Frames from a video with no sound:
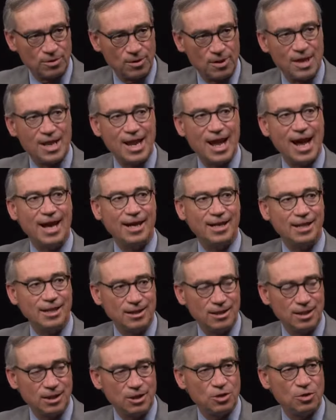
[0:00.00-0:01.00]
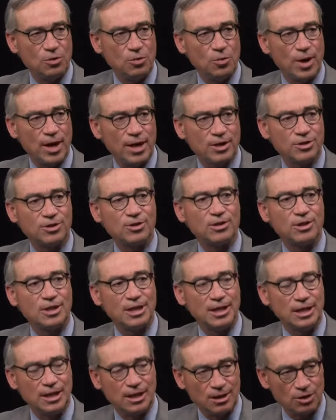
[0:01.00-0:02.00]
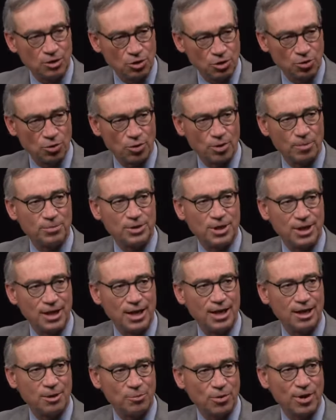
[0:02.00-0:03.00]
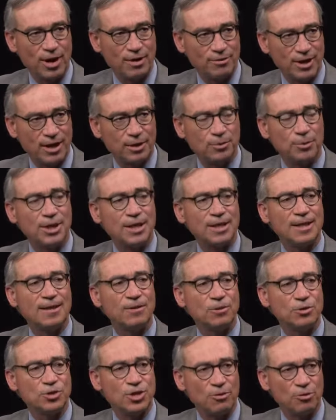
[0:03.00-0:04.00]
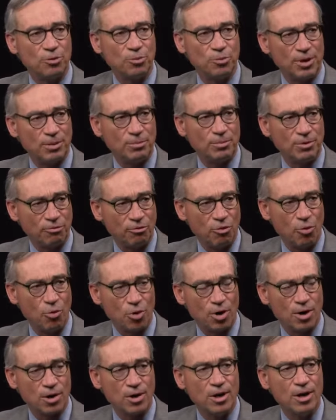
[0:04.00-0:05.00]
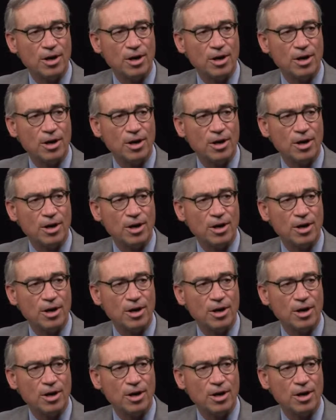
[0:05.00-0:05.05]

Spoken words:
not in the US and in Europe today in private equity than there's ever been before.